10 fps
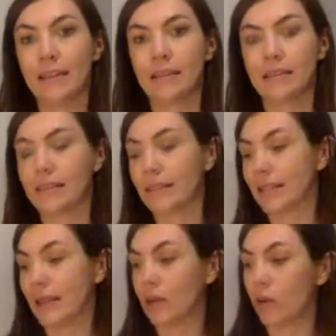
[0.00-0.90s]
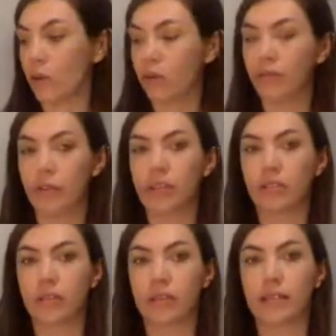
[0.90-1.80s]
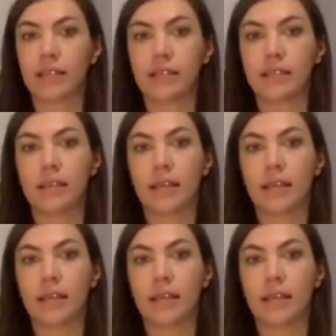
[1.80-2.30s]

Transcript: sitting on the wrist crease